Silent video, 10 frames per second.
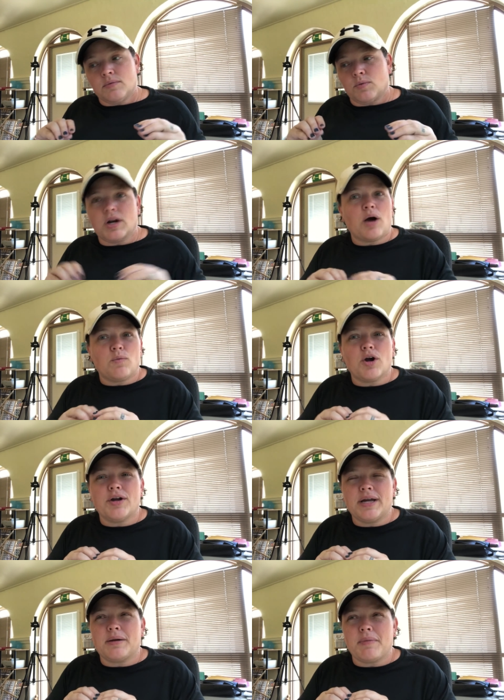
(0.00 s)
we're not
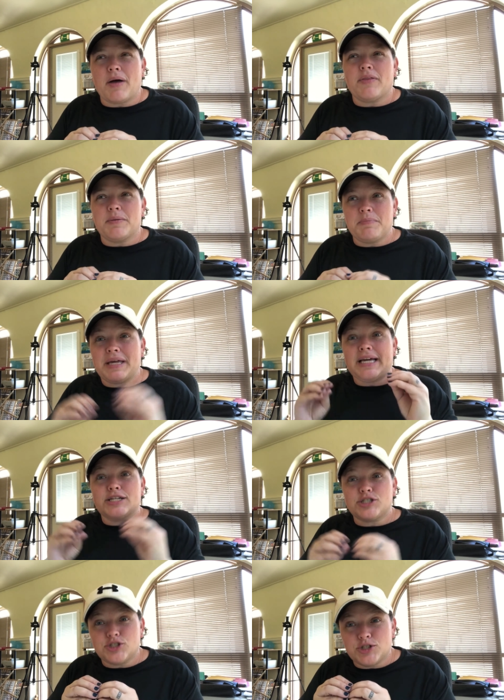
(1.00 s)
worrying about them being
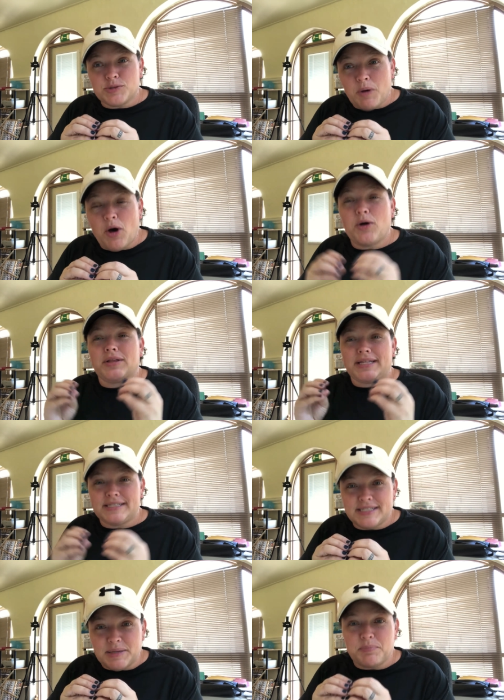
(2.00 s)
small and
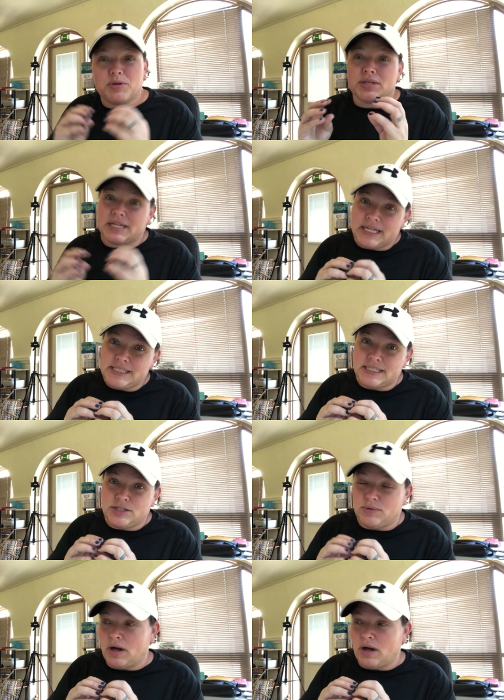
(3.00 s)
simple and easy to